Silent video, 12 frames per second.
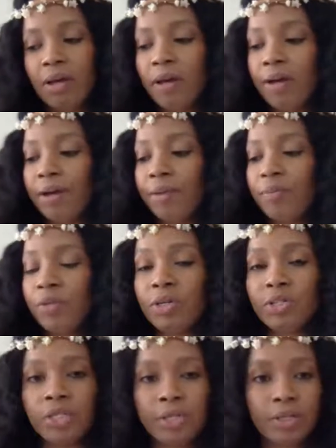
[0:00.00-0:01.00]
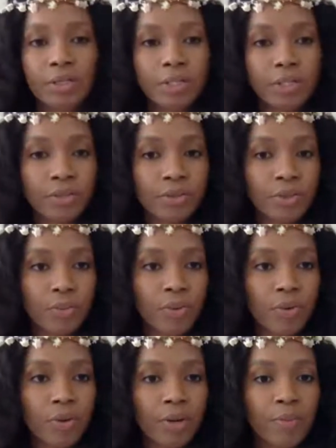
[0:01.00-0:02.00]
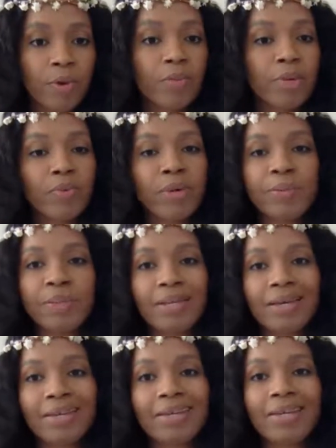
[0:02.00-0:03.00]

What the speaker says: So you can check out details on the program on my website,